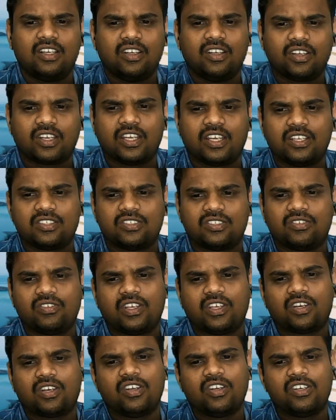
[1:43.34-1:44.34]
Okay, so we
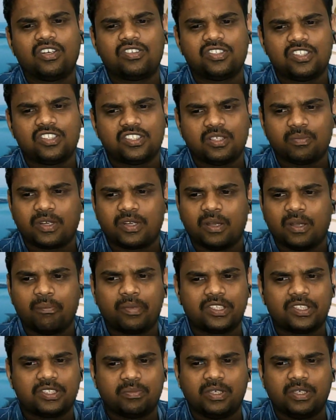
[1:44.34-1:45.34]
are going to see some
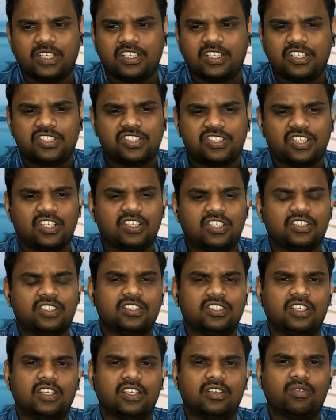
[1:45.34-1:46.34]
compressibility
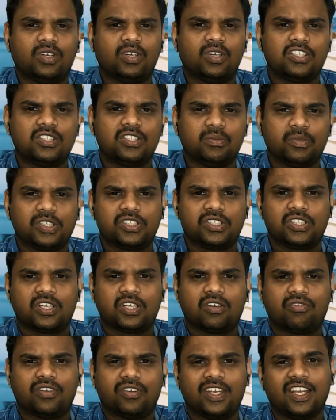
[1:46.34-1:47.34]
charts and what is a mixture
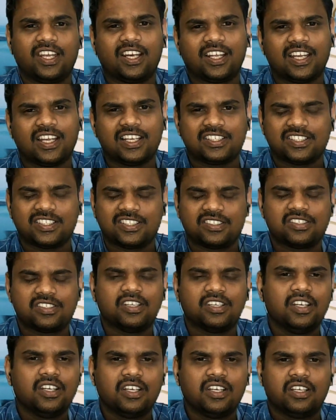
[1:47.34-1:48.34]
of real gases.
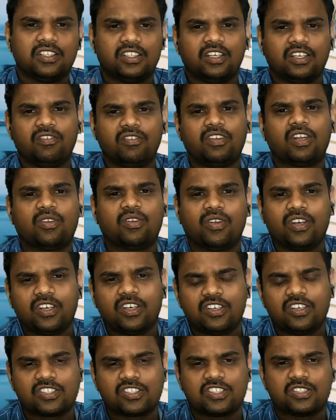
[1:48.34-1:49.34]
Then we are going to
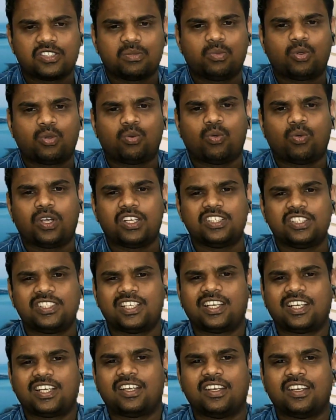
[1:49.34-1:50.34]
discuss about what
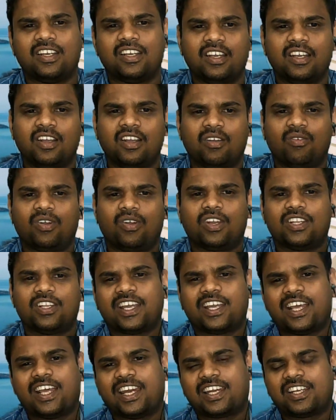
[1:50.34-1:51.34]
are
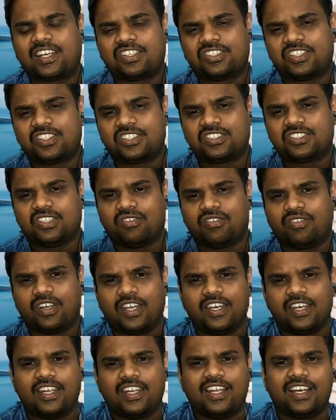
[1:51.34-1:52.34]
the characteristics of
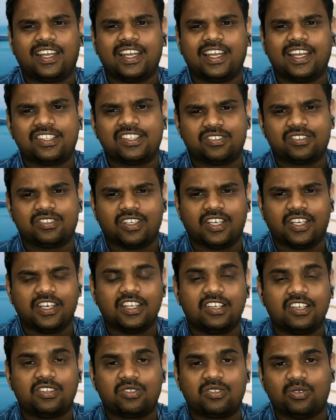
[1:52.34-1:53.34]
ideal gas,
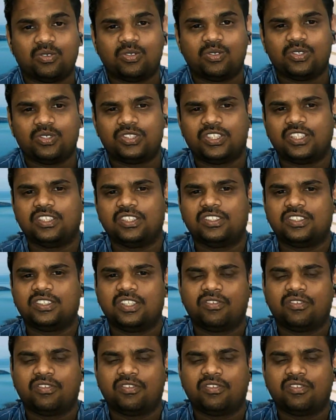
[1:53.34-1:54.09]
ideal solutions.